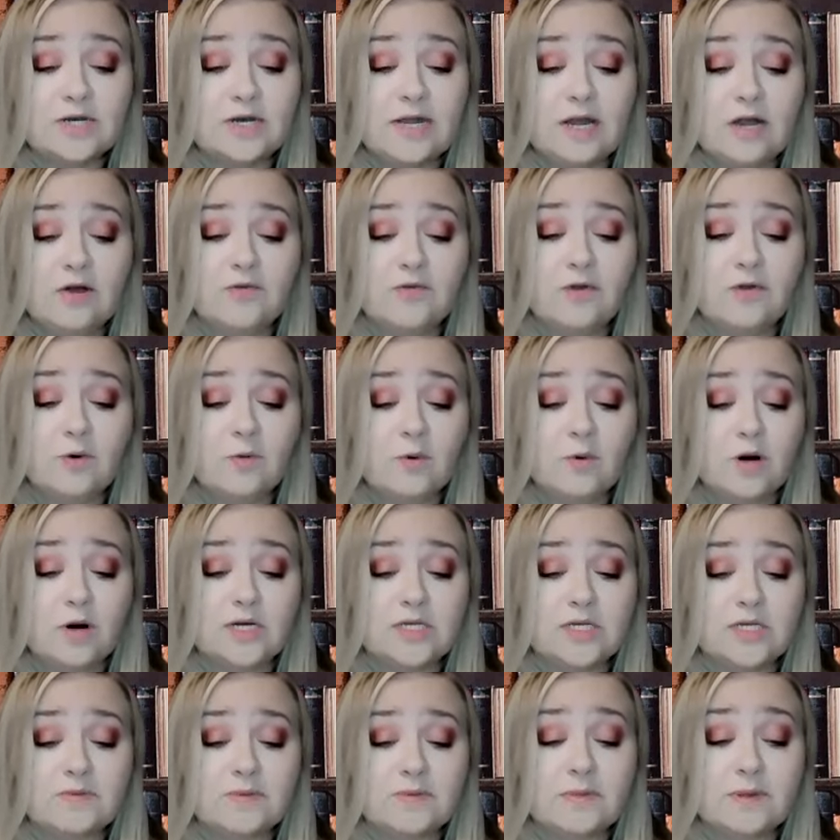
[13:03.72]
couldn't hear their
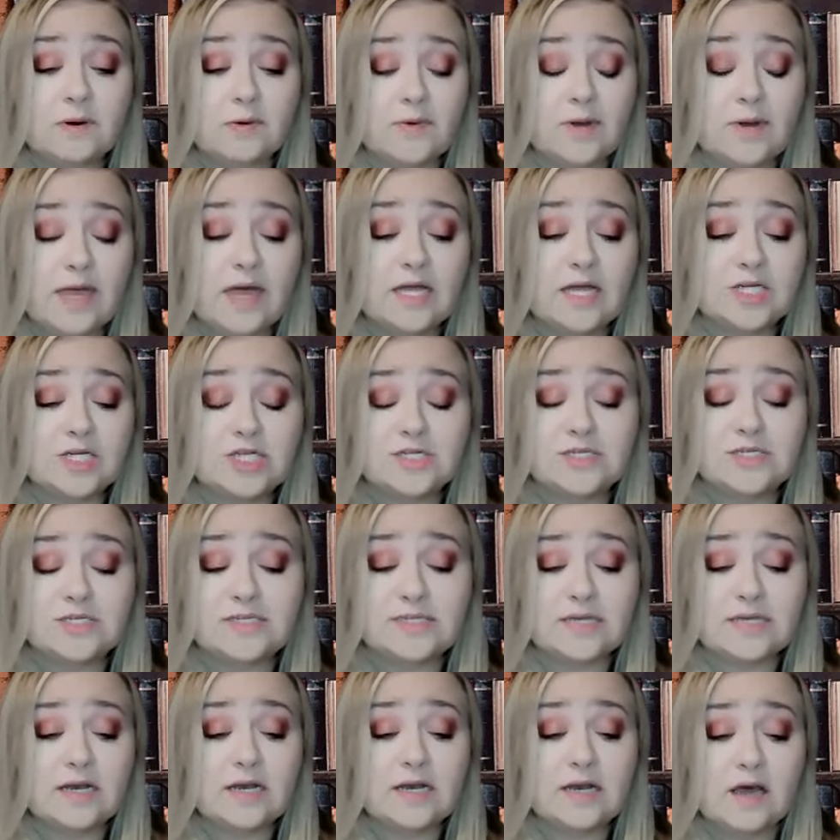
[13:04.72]
words, but their reaction
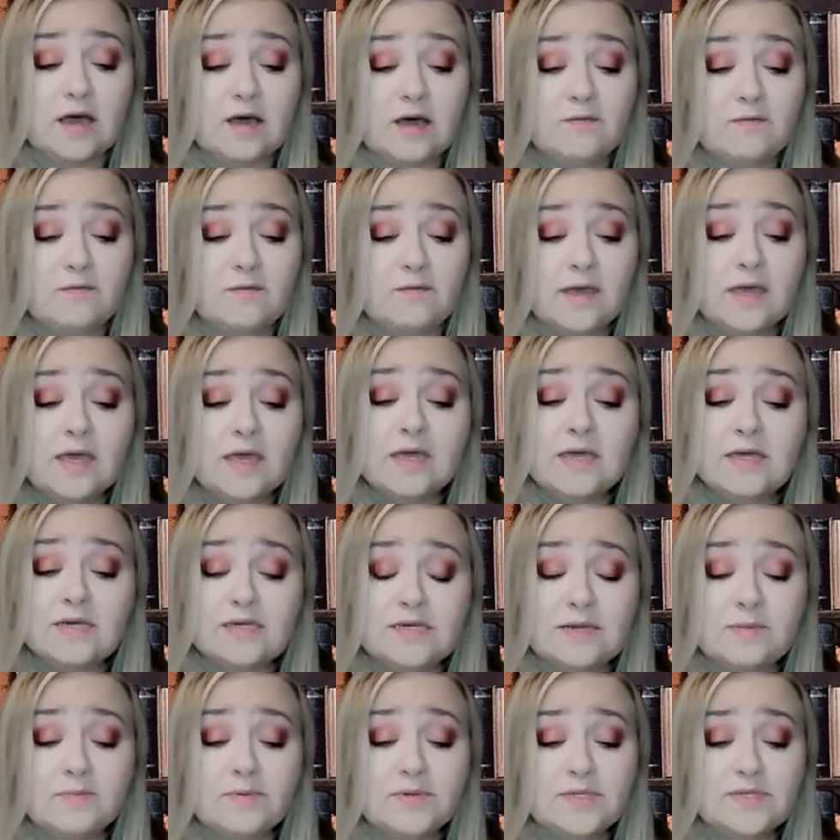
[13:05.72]
said enough.
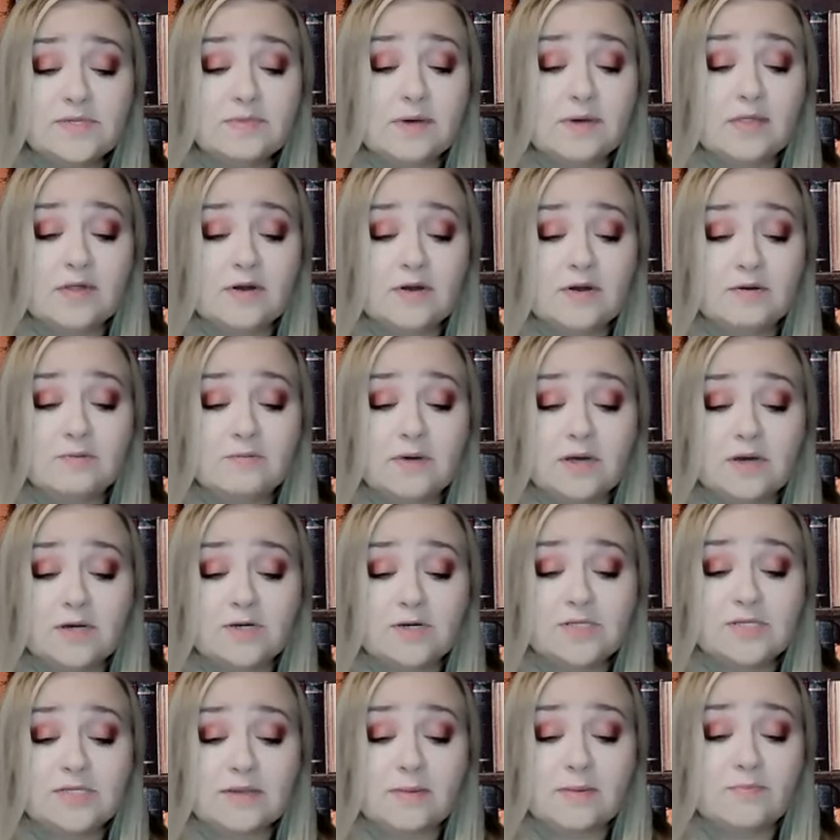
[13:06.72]
Dimples' mother
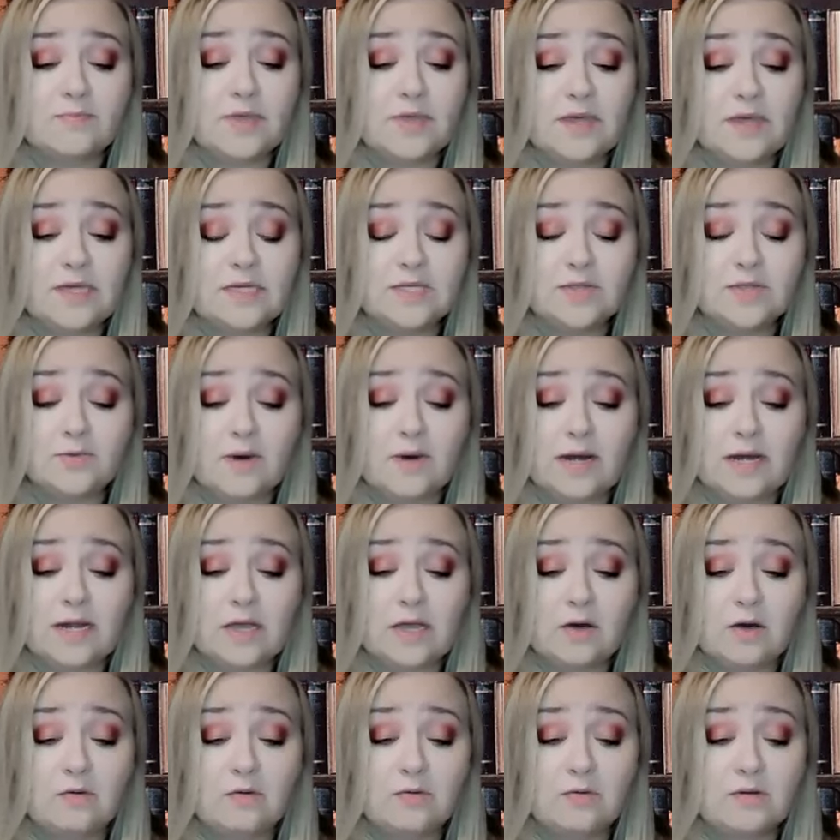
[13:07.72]
muttered something into the
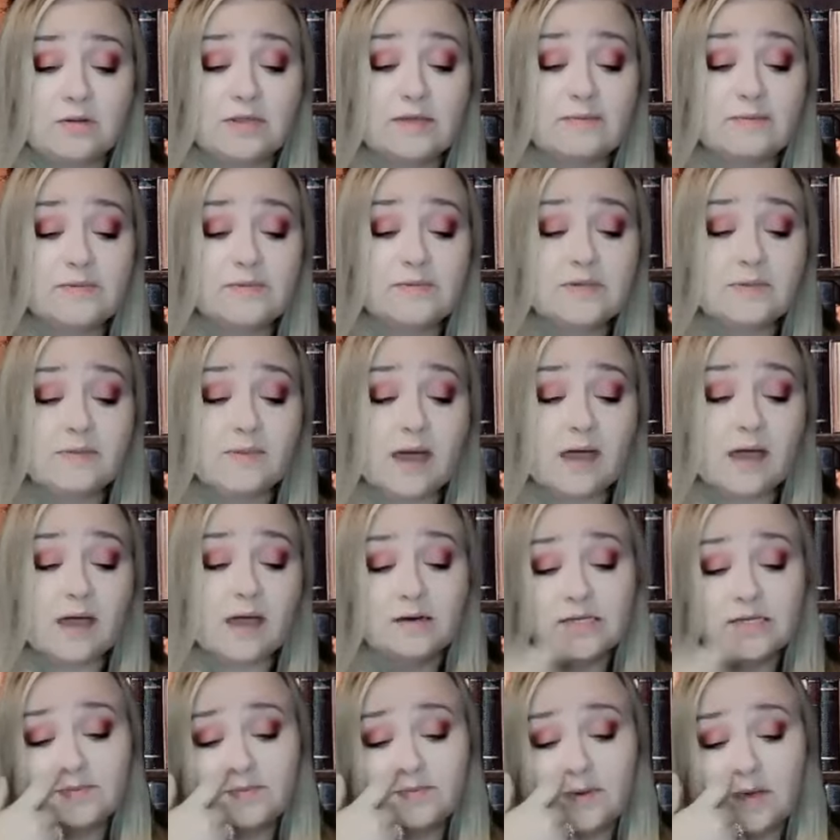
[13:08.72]
radio, clipped it back
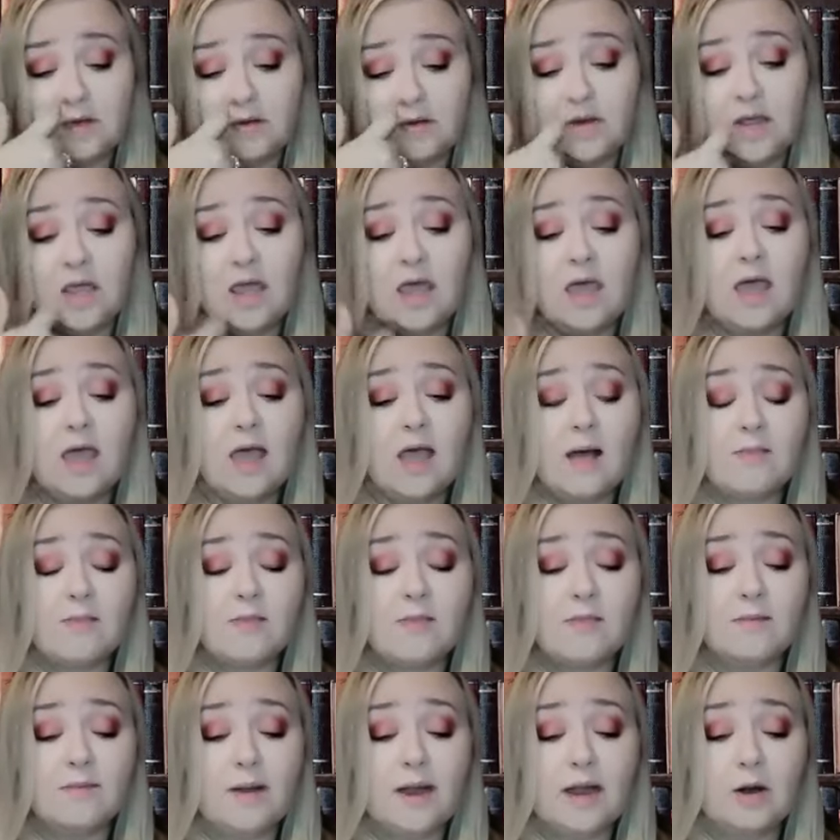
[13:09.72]
on his belt,
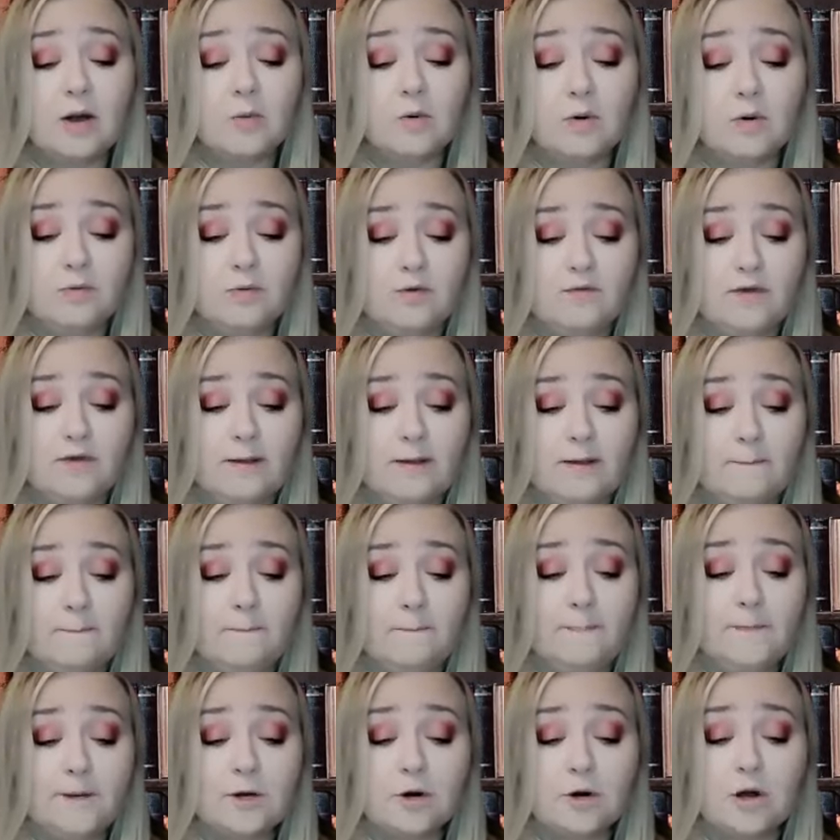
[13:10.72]
and then the pair were moving,
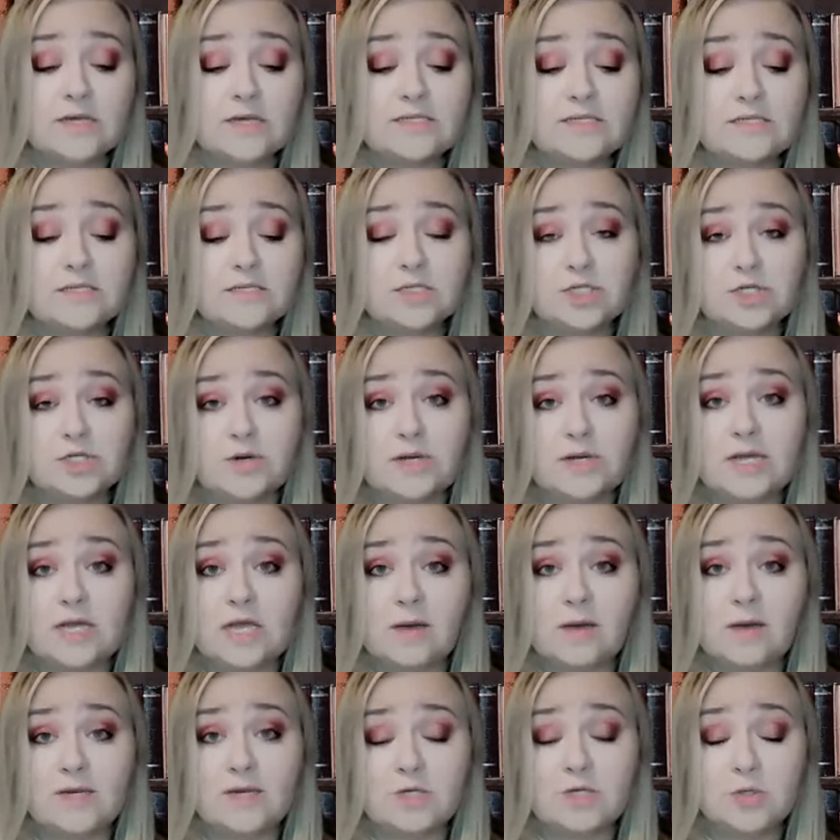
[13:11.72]
crossing the street,
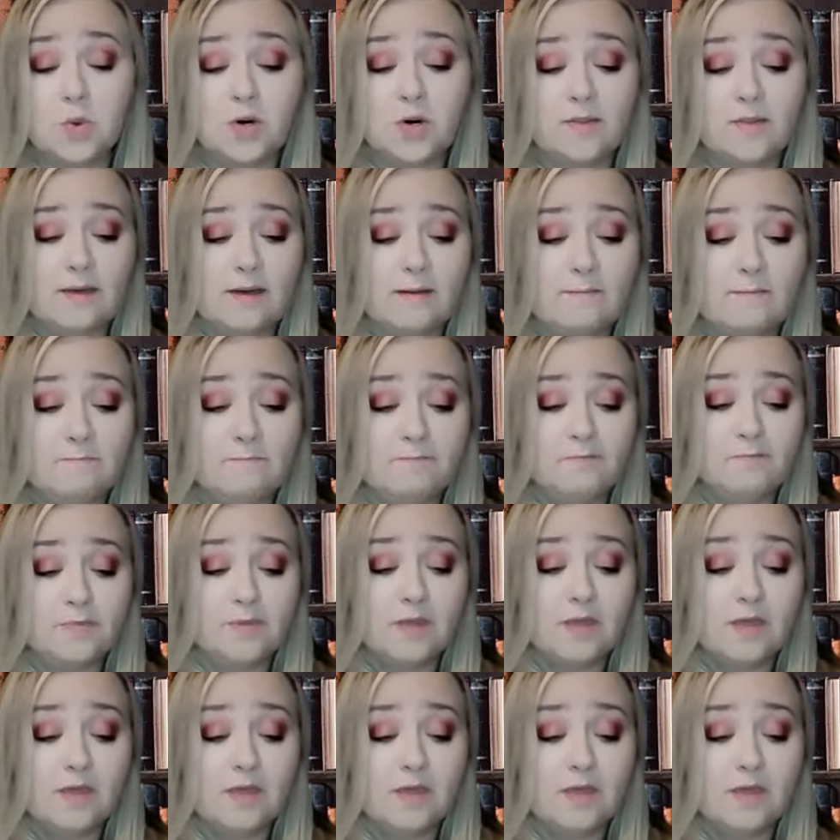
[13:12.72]
coming toward them.